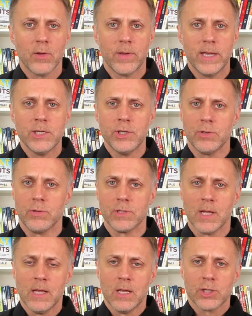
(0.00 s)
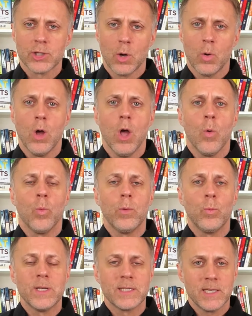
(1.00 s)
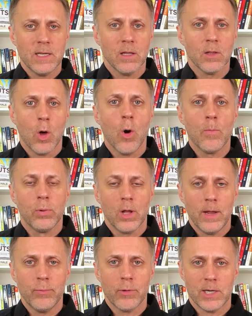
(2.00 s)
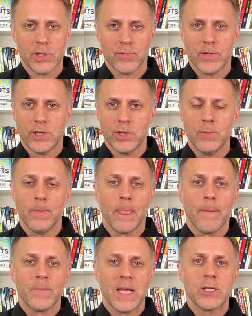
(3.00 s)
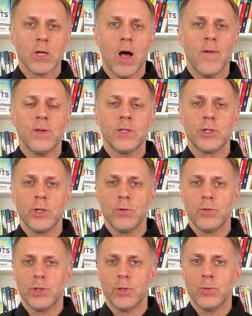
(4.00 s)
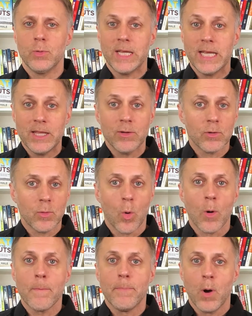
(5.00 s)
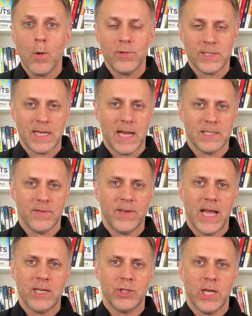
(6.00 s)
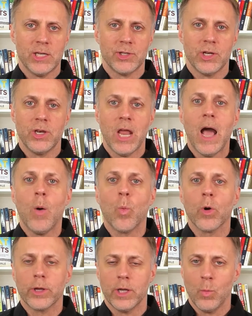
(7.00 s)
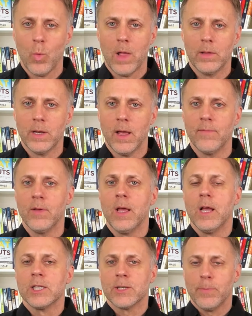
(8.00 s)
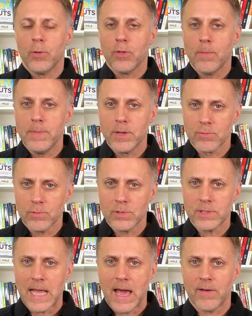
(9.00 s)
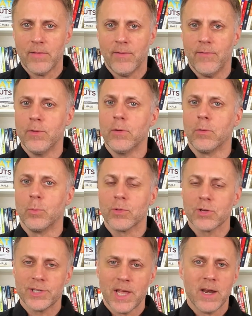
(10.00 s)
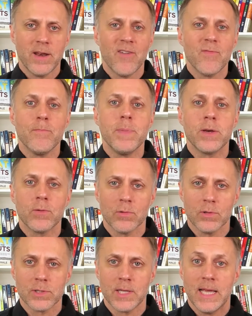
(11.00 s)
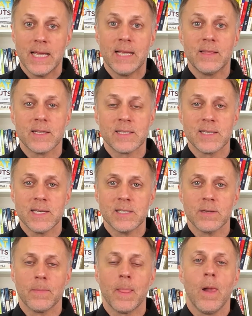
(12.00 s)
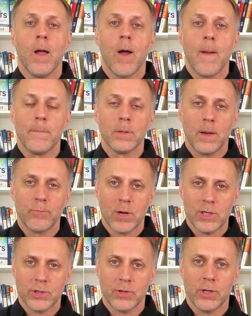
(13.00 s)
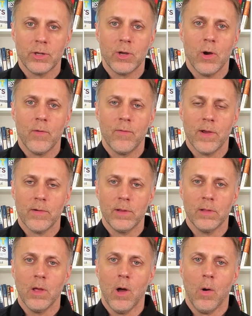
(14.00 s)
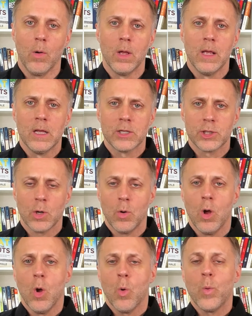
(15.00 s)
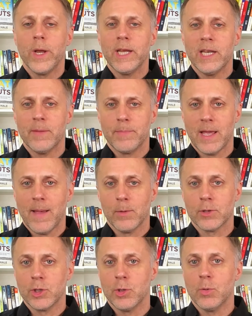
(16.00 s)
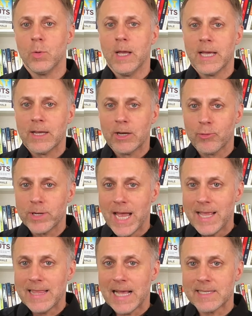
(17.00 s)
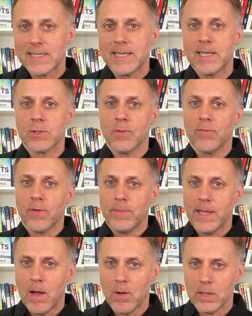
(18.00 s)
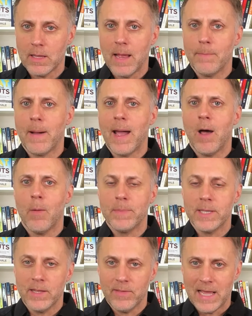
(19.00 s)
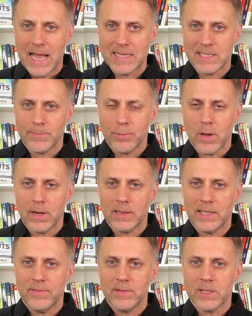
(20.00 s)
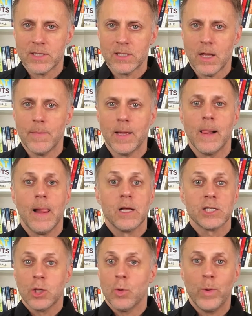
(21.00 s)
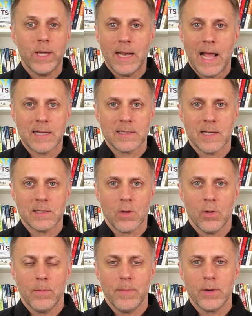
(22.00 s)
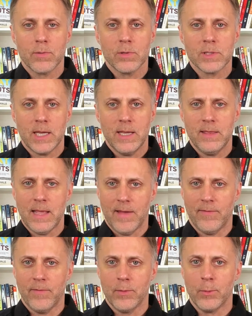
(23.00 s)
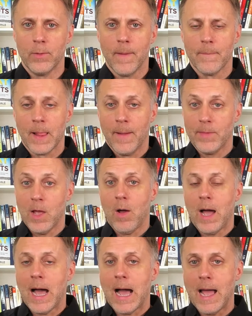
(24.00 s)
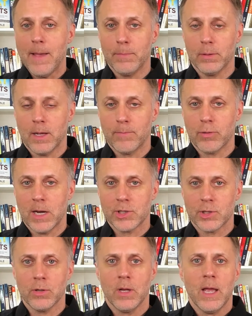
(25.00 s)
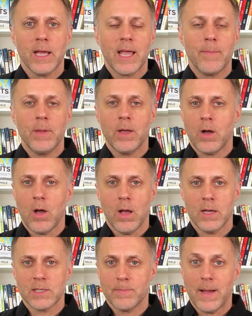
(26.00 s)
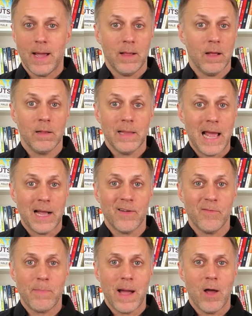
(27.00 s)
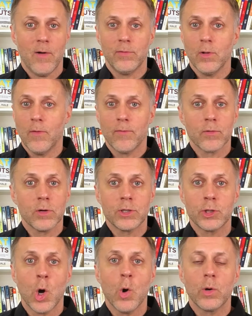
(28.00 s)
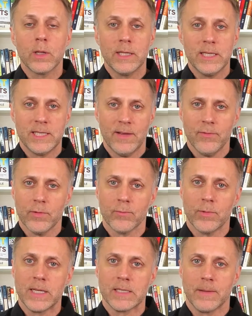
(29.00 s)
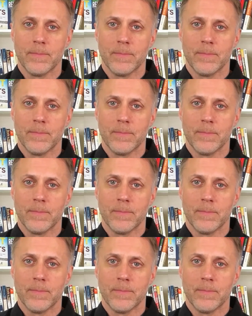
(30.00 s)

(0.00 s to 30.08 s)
issues. So when we see a low blood pressure issue, it's often due to either or both sides of digestion not working well enough, to pull the minerals out of the food. When there's not enough minerals in the system, our blood pressure can go very low. So we need to be able to create that sizzle from the alkaline bile meeting the acid product leaving the stomach so that we can access all the minerals in that food. Now, high blood pressure can be caused by a lack of bile flow for a totally different reason.